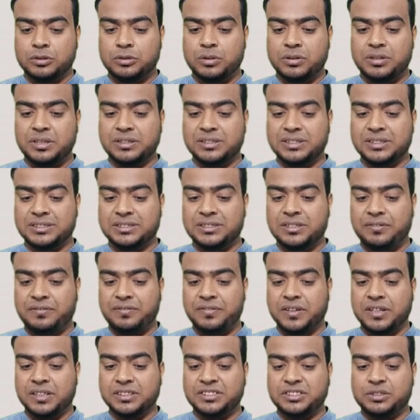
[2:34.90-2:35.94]
So this is the
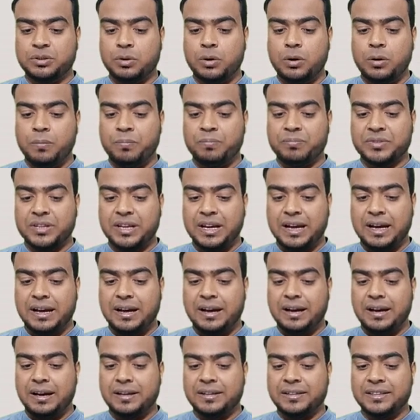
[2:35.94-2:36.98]
first row,
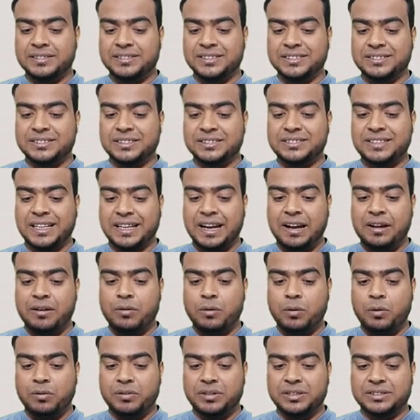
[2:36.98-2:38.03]
this is the second
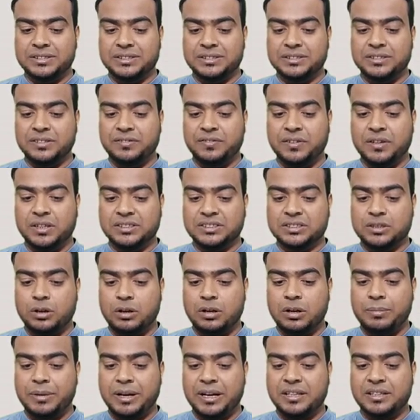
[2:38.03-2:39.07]
row, this is the first
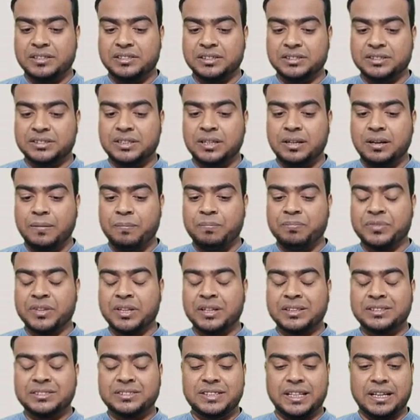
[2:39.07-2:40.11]
column, and this is the
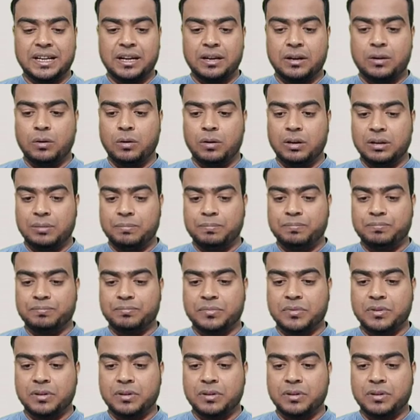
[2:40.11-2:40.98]
second column.